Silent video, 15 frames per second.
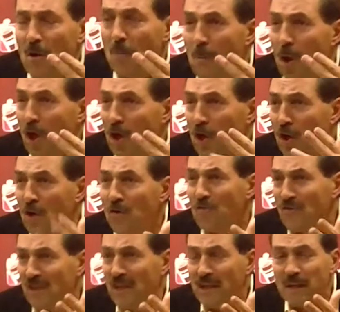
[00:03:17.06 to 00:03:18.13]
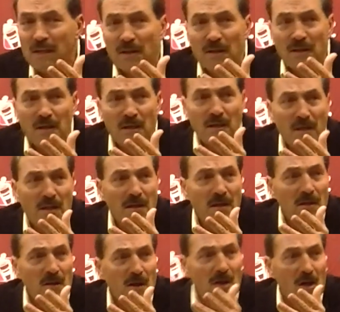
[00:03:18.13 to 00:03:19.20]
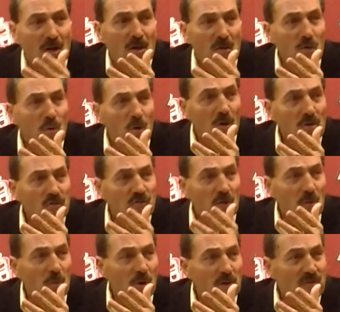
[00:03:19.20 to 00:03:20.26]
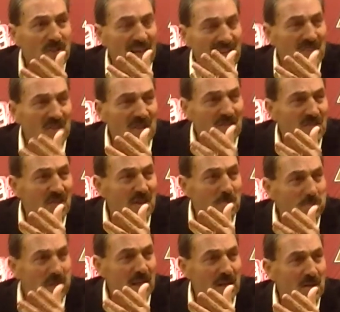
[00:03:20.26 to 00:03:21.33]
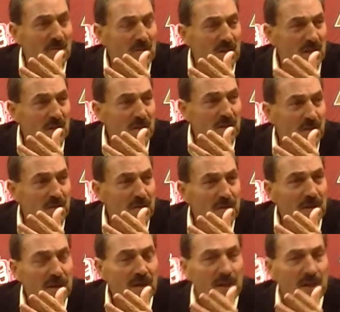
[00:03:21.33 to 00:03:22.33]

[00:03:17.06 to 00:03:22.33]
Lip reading: Mark Herslick, who also was ACC Player of the Year,